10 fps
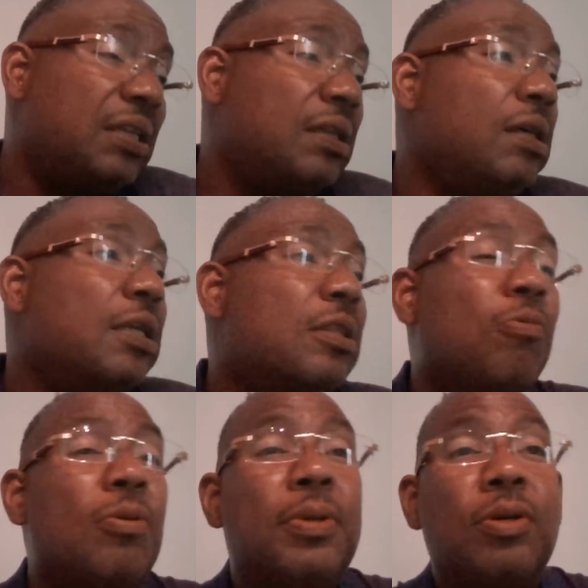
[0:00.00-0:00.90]
Look at the
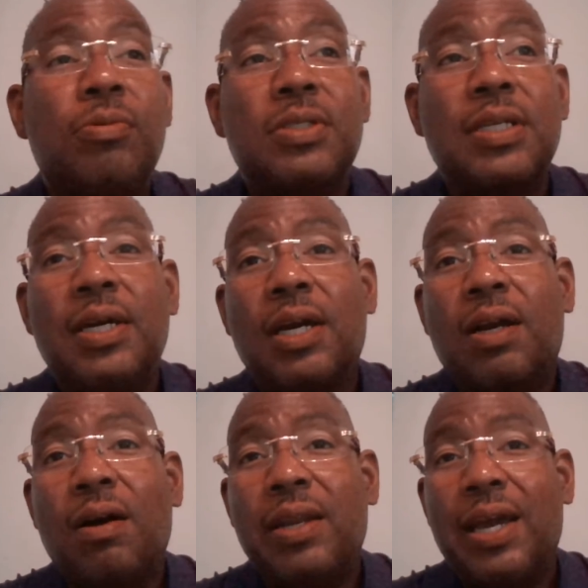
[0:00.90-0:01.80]
woman who was
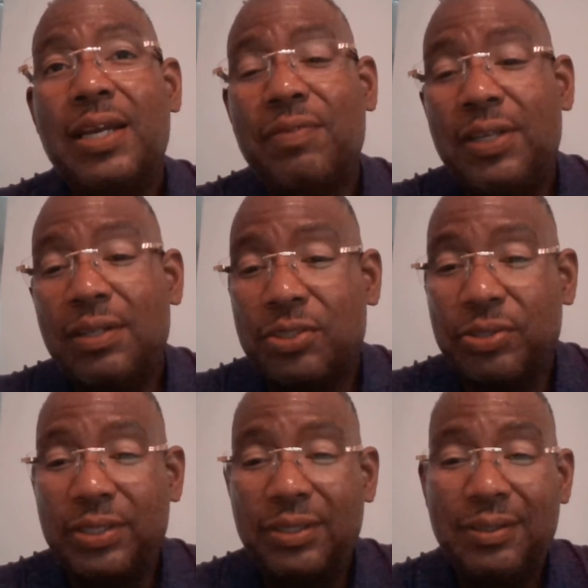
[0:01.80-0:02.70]
caught in act of
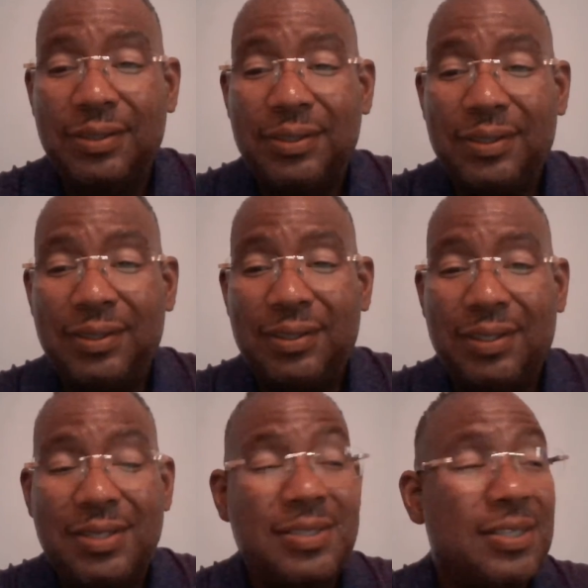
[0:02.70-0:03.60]
adultery.
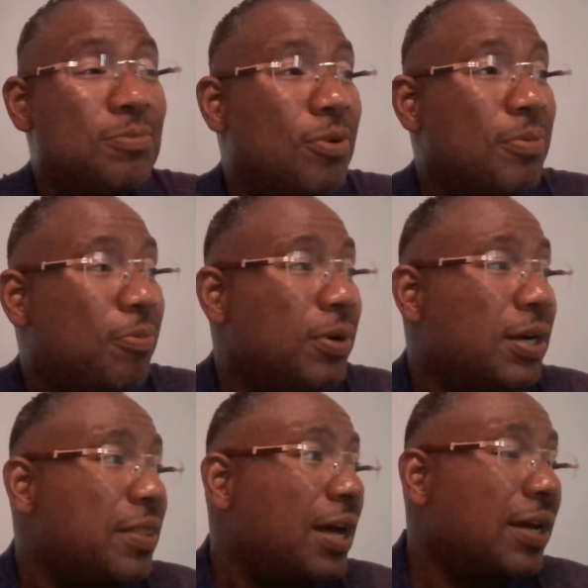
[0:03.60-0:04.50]
He says, woman, where
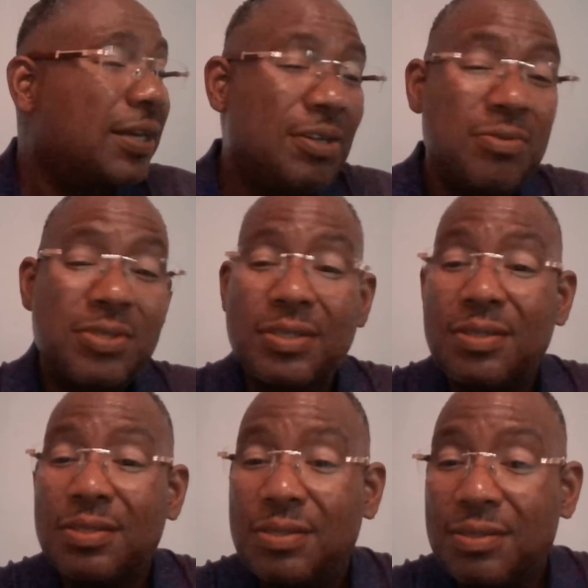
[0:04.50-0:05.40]
are thy
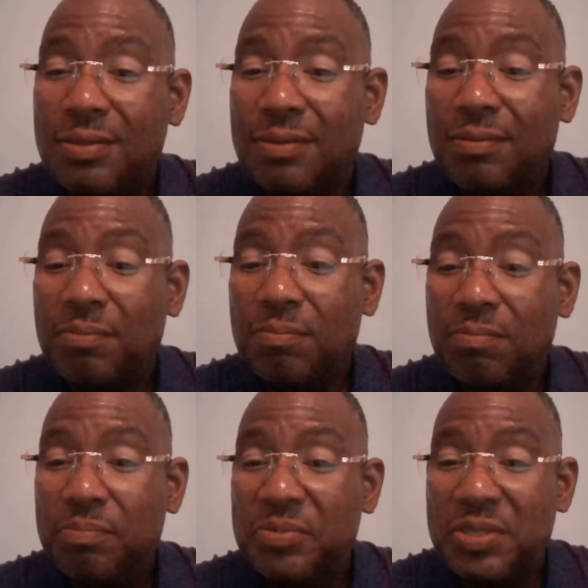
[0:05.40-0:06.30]
accusers?
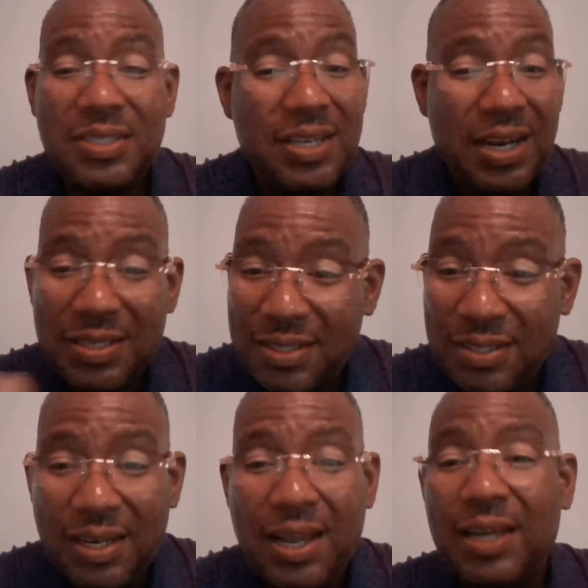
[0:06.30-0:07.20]
Then
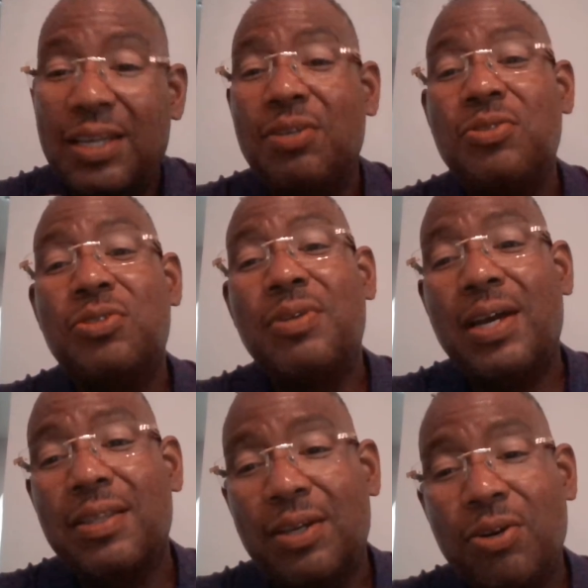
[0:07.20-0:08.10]
I accuse you
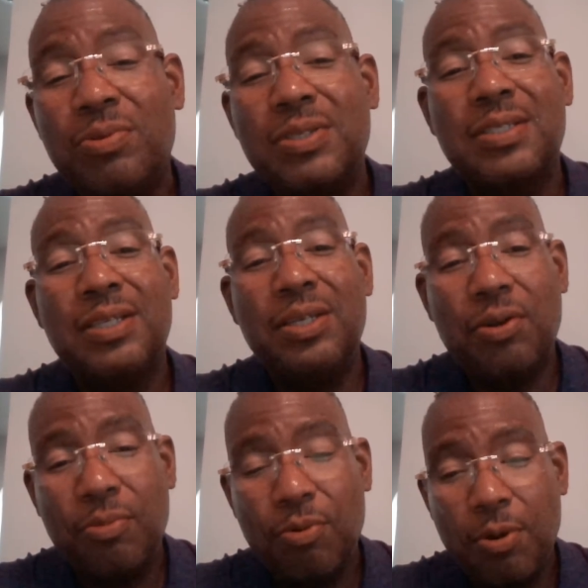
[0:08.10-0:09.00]
neither. Go and sin no
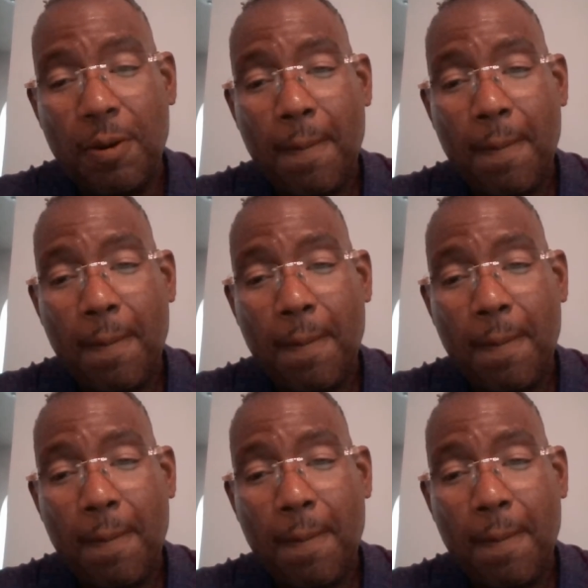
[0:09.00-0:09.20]
more.